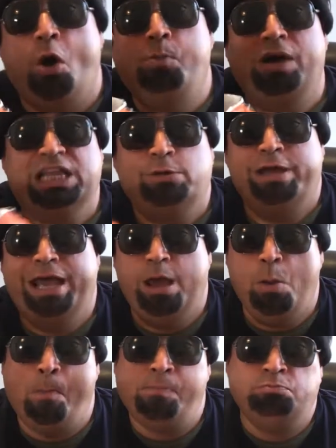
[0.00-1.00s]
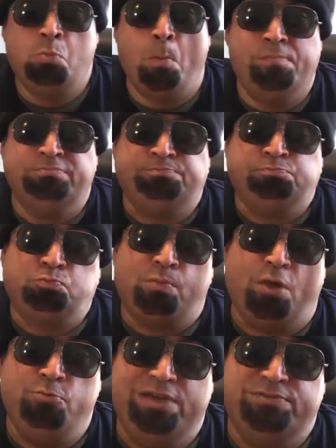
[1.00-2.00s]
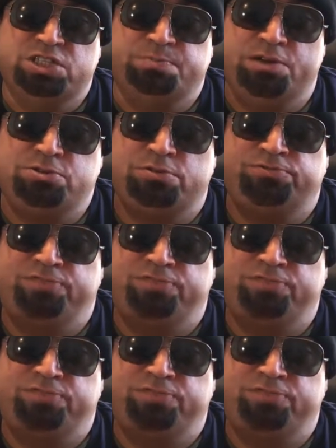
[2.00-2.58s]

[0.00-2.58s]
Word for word: Oh, by the way, we have a special